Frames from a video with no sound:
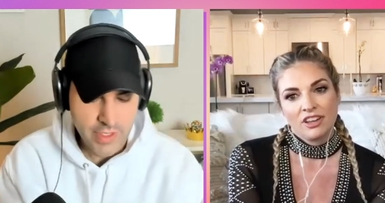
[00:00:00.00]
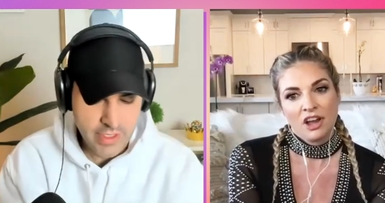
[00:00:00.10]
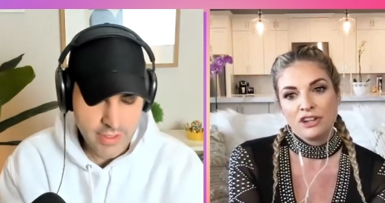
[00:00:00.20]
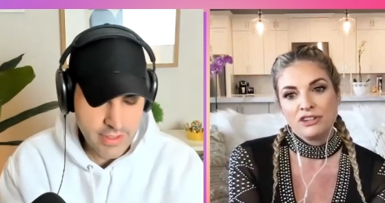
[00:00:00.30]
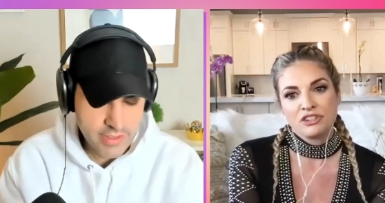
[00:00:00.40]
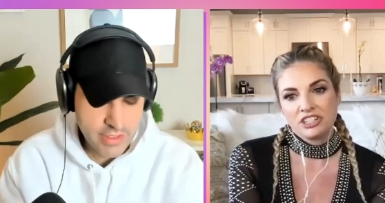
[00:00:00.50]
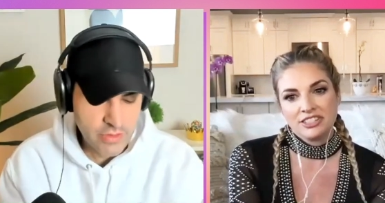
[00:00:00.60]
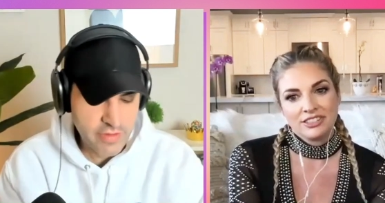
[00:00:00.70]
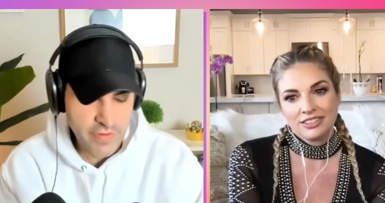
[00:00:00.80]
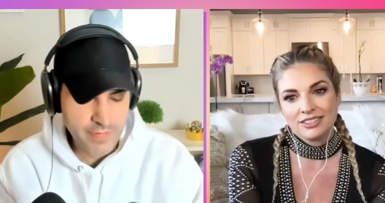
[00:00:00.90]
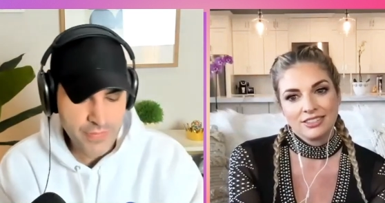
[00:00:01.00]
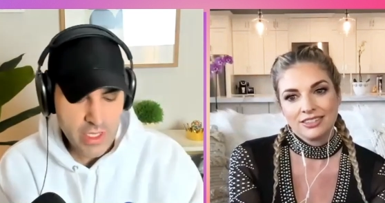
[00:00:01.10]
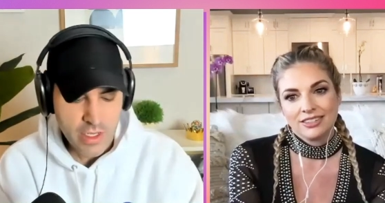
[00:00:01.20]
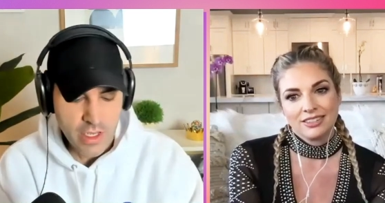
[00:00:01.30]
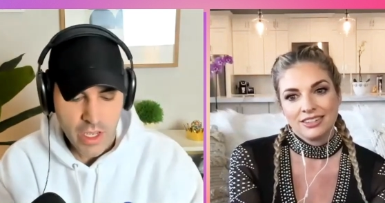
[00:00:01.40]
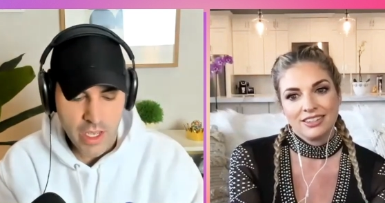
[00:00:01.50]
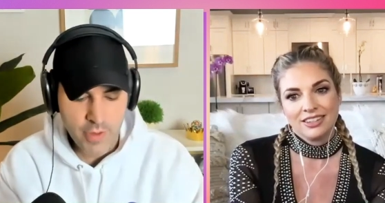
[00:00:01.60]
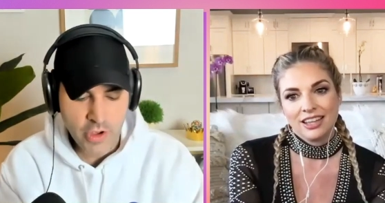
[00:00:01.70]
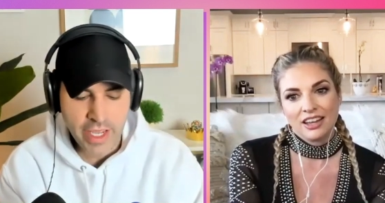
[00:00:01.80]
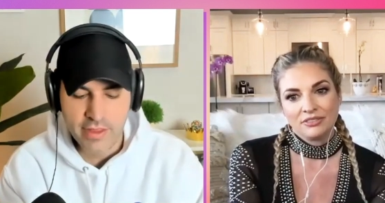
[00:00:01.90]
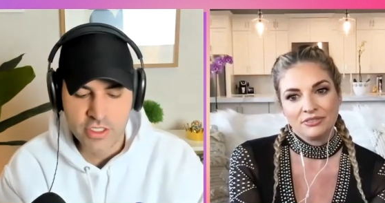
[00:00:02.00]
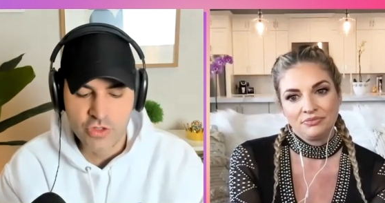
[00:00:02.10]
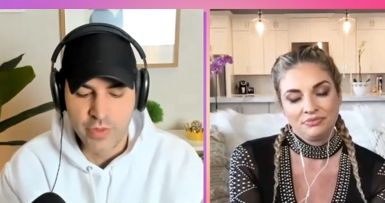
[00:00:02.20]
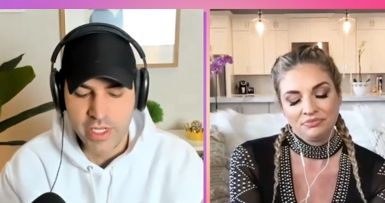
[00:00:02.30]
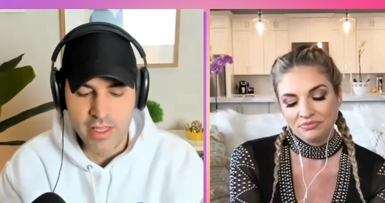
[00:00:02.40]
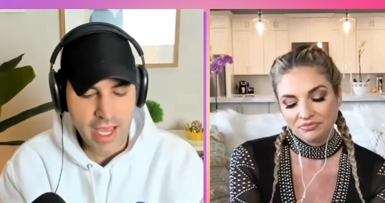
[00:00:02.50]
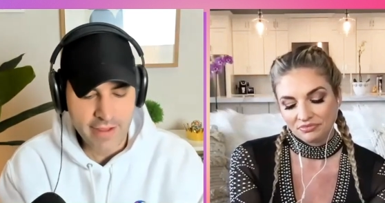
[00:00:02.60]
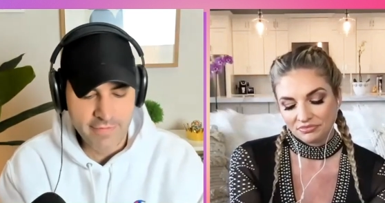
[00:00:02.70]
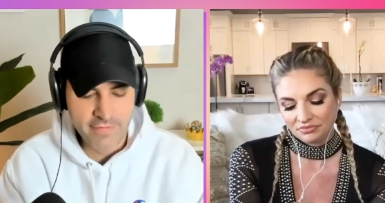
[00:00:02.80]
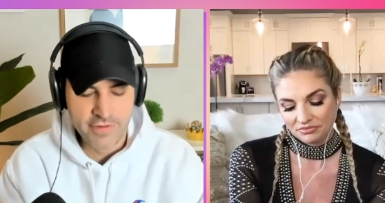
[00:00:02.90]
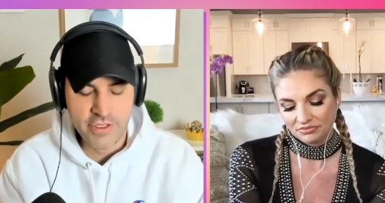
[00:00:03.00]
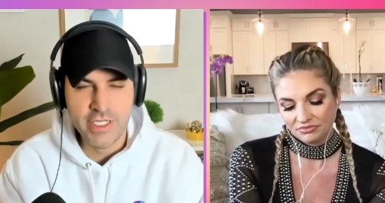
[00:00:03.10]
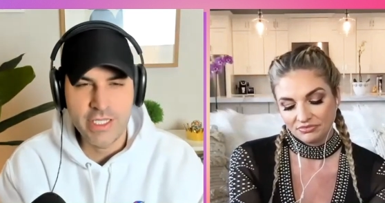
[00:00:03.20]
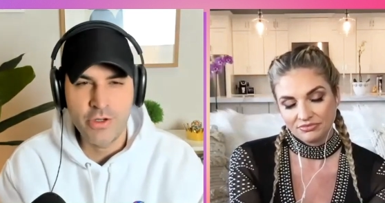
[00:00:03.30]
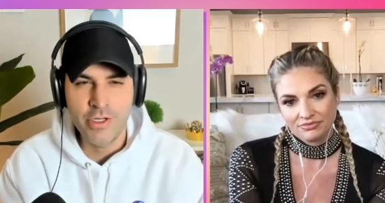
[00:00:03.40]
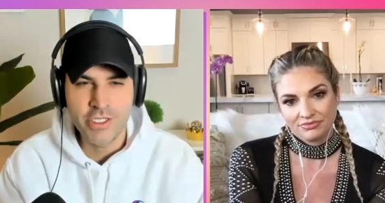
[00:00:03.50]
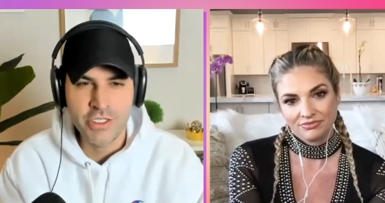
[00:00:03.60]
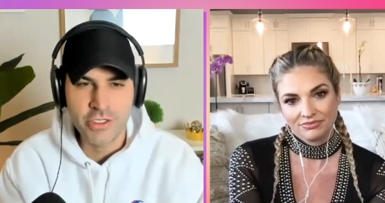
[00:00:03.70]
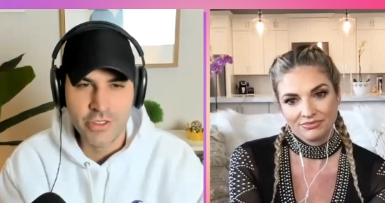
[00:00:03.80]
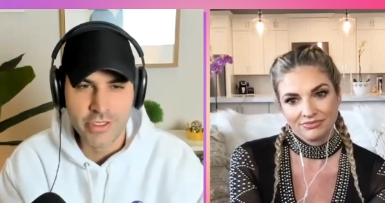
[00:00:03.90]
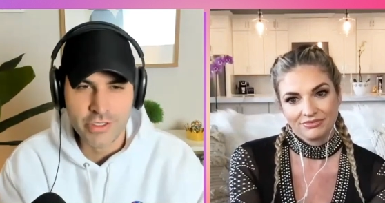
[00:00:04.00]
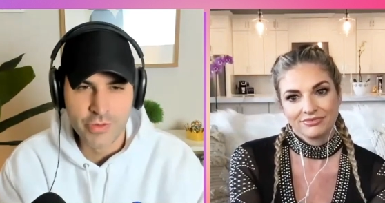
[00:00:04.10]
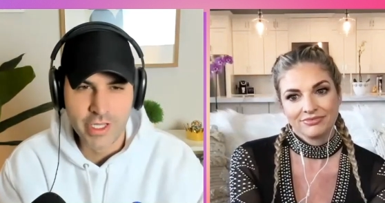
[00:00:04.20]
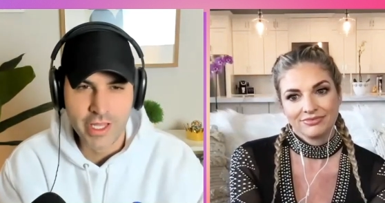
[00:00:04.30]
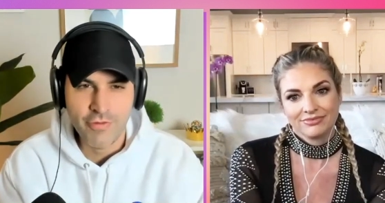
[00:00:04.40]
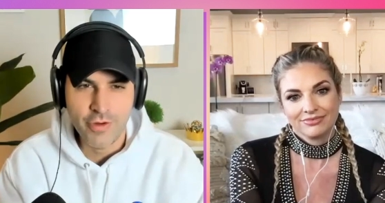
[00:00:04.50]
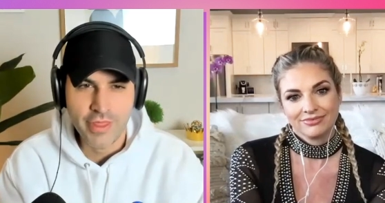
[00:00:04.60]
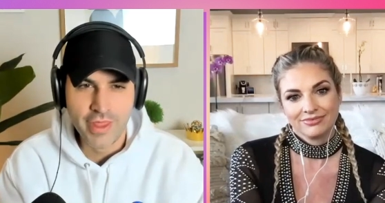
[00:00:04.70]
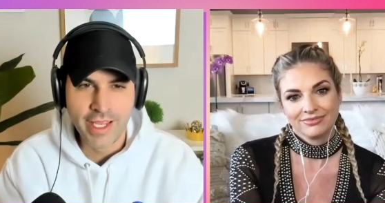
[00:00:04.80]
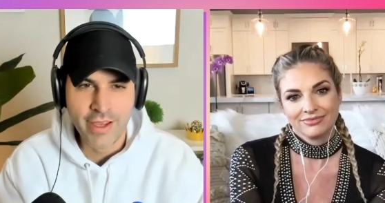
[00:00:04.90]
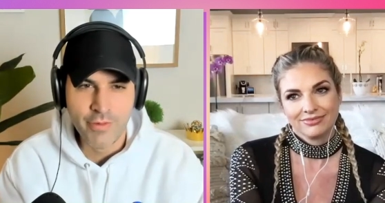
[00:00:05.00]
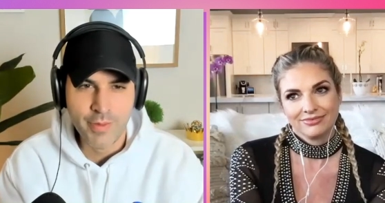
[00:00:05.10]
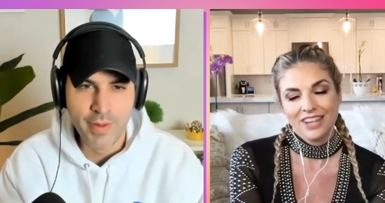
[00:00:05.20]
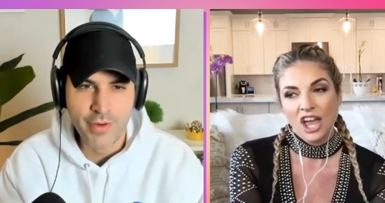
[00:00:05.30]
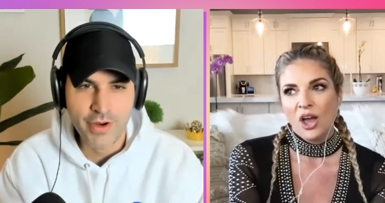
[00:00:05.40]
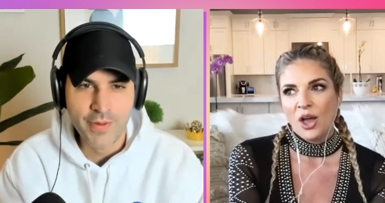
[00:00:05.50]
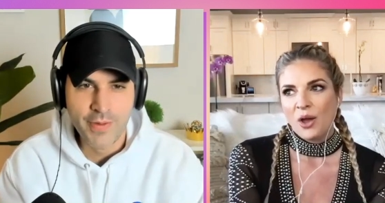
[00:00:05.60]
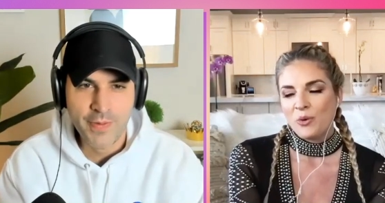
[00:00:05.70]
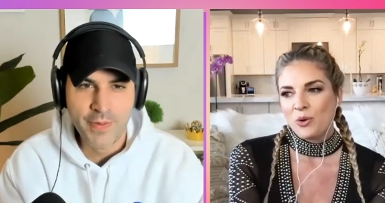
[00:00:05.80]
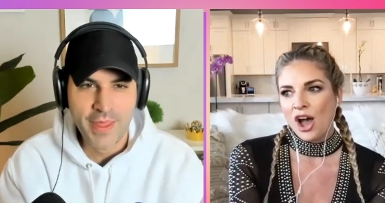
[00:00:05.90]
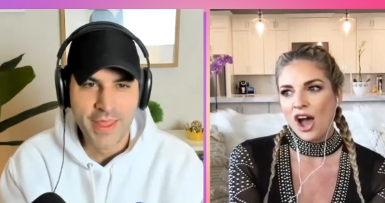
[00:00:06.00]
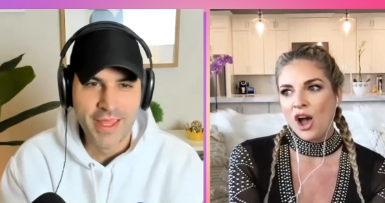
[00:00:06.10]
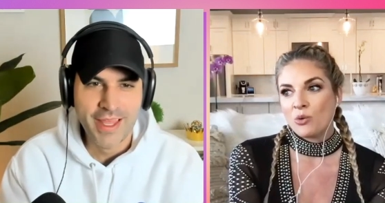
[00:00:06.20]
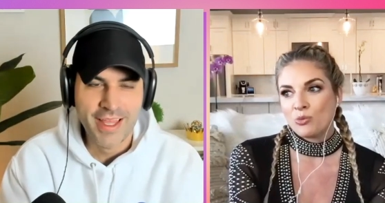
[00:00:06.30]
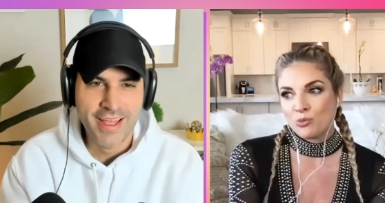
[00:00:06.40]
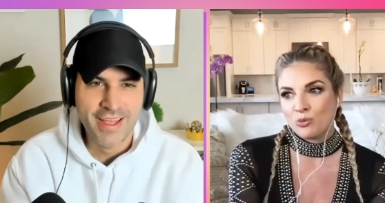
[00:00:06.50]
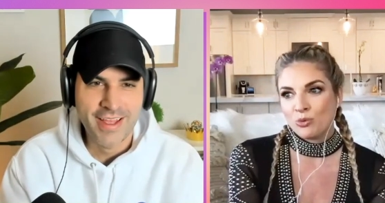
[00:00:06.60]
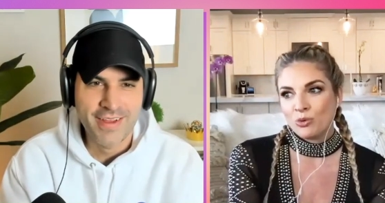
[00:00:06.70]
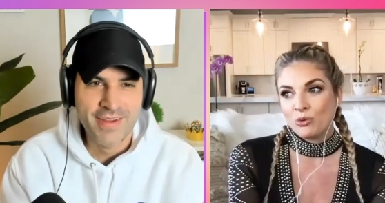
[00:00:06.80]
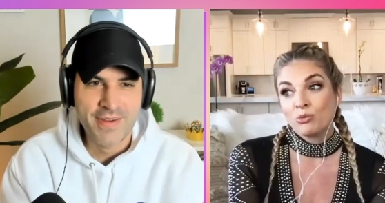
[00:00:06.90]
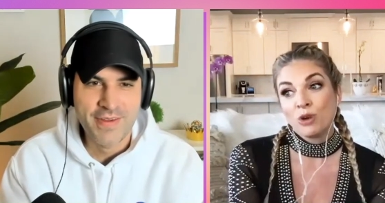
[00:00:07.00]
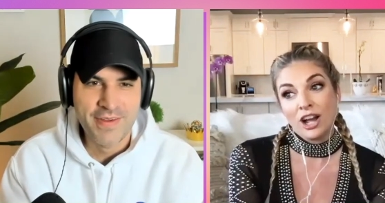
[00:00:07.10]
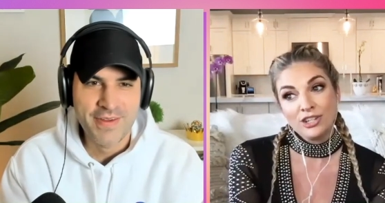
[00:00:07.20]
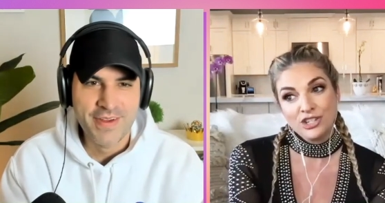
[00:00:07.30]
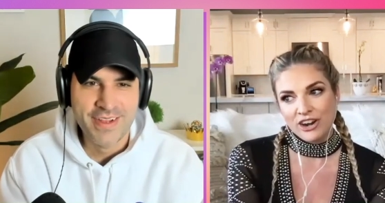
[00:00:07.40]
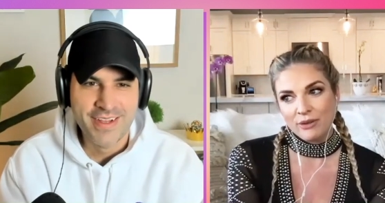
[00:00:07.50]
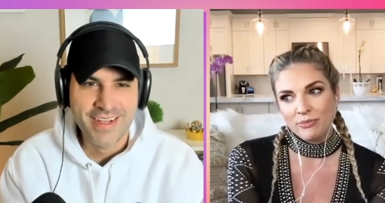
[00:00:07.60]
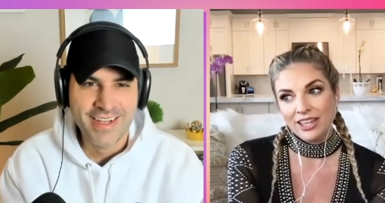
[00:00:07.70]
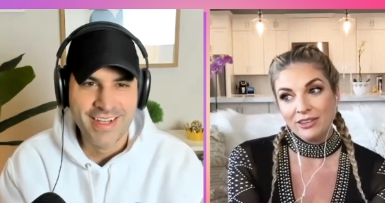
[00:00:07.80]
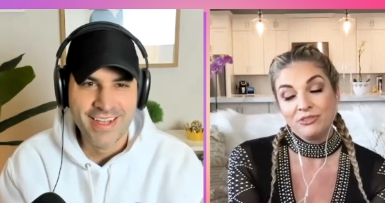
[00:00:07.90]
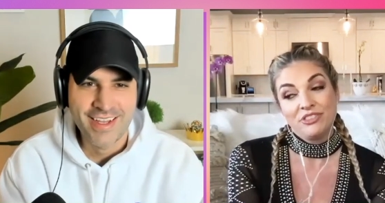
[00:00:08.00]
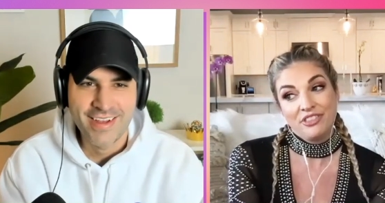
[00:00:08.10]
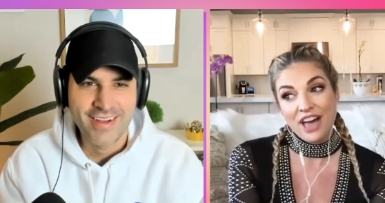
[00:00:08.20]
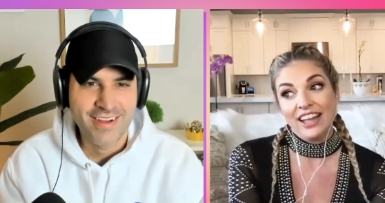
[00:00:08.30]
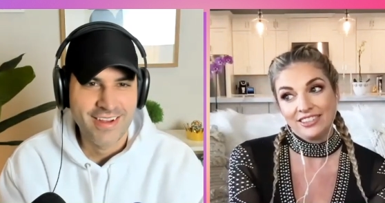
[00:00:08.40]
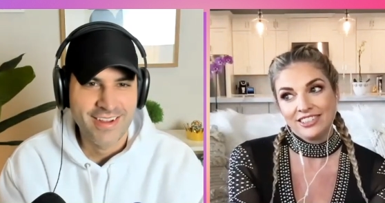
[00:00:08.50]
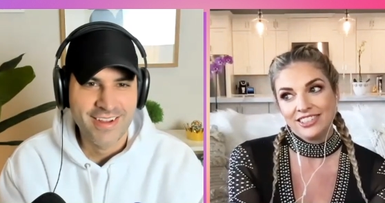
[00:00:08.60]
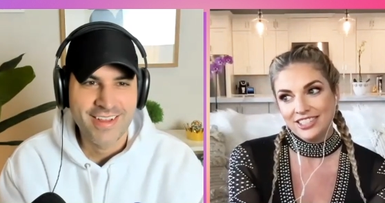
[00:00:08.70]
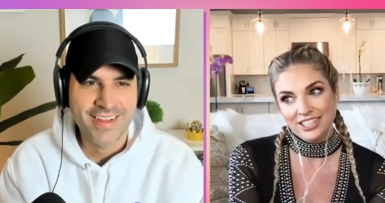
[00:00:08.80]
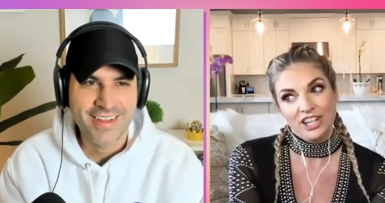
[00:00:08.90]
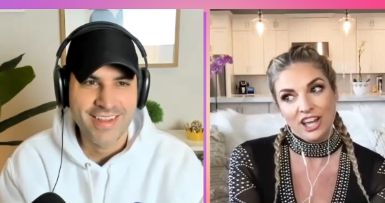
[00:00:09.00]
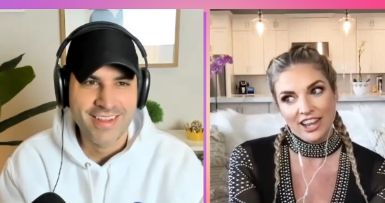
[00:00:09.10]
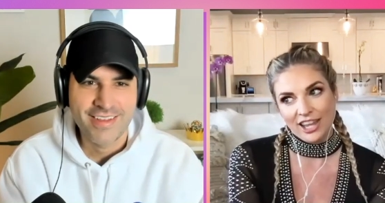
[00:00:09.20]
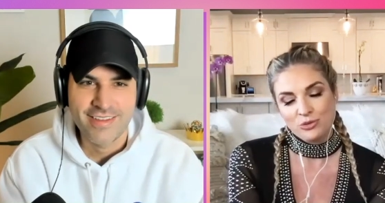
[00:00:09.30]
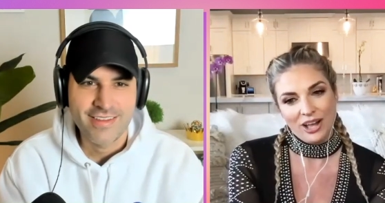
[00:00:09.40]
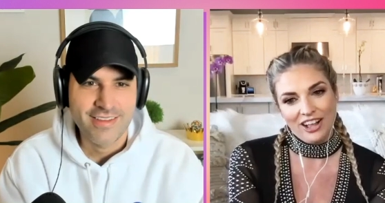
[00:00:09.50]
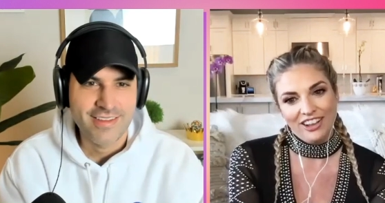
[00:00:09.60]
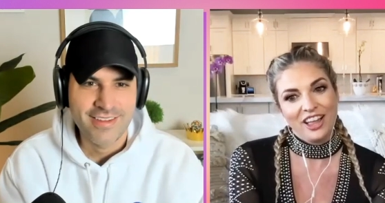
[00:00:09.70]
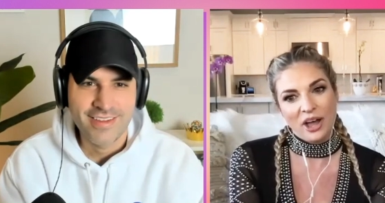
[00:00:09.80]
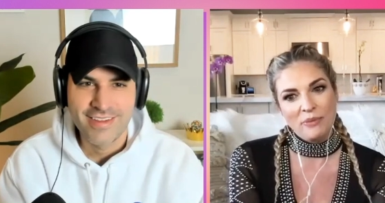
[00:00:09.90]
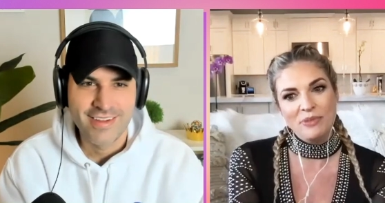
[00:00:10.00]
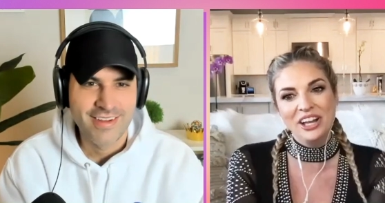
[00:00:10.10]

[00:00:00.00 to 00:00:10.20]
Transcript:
Speaker 1: a, a slew of them. Um, yeah. Okay, the surreal life. You did. The, who did you do the surreal life with? I can't remember.
Speaker 2: Uh, Ron Jeremy. That did not age well. Um,